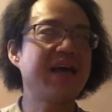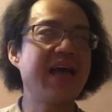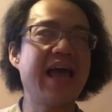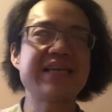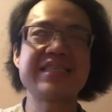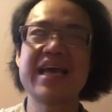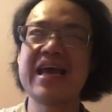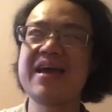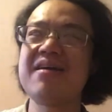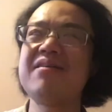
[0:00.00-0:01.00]

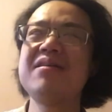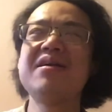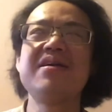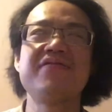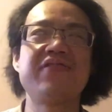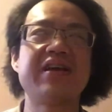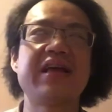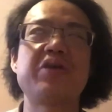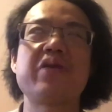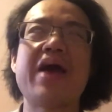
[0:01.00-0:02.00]
Exhale, feeling
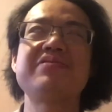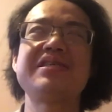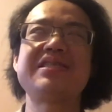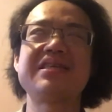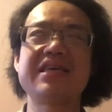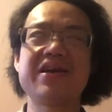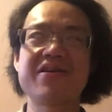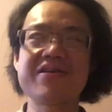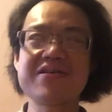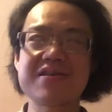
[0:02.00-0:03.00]
grounded to the
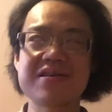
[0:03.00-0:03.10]
earth.